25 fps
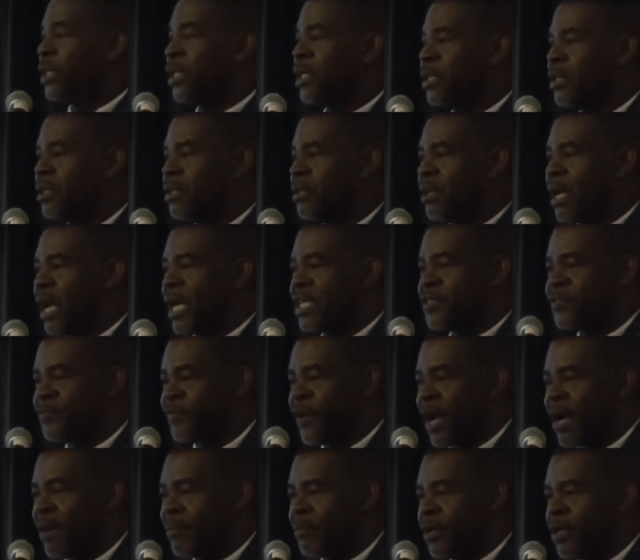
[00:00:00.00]
need, as
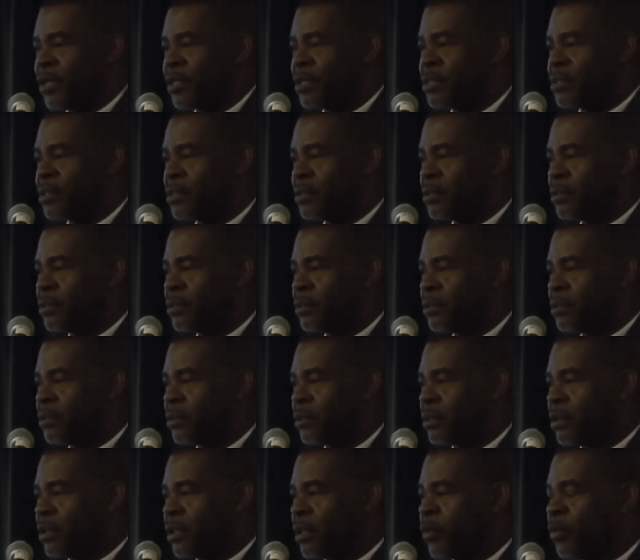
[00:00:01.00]
farmers,
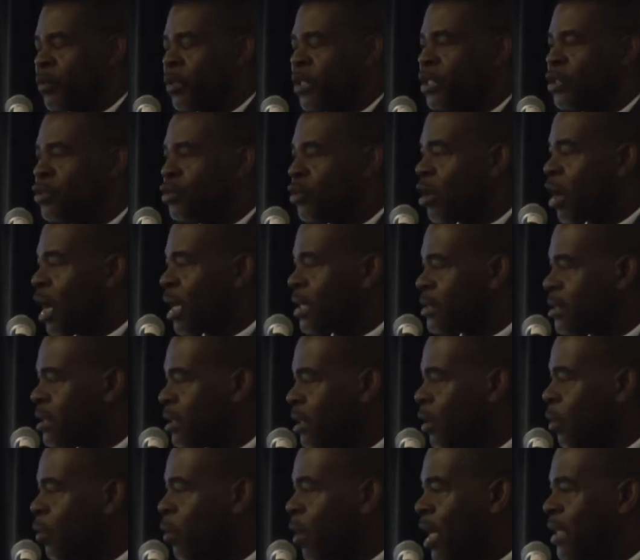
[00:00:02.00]
we need to
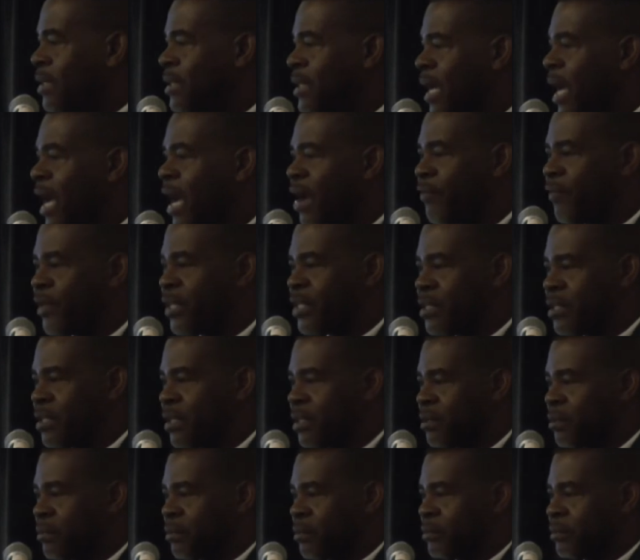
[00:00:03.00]
consider water
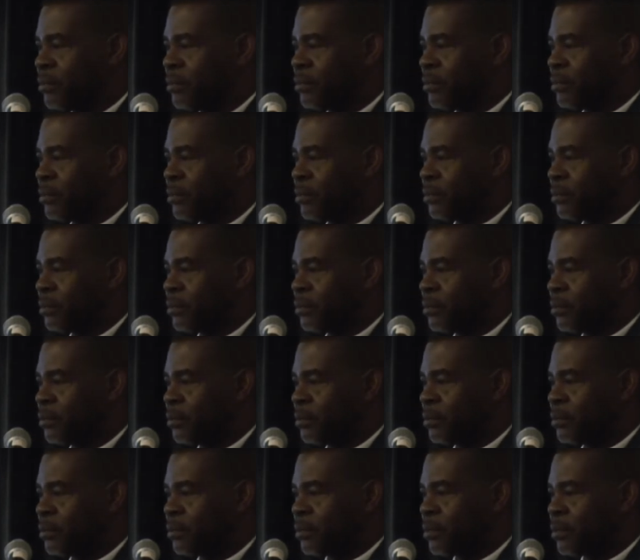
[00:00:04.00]
harvesting.
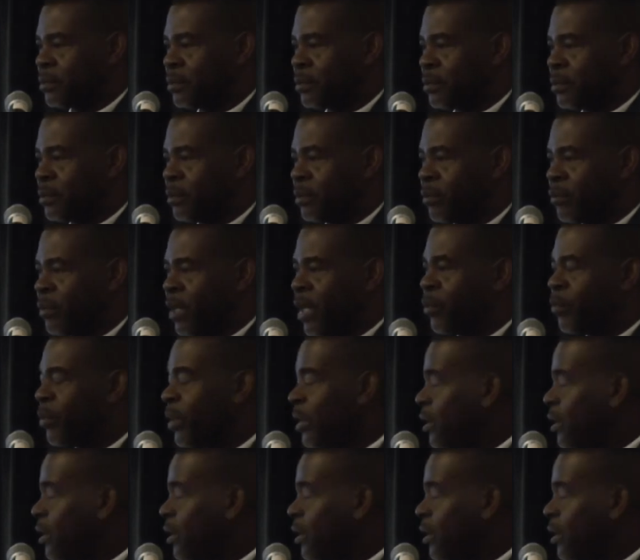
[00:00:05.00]
Well,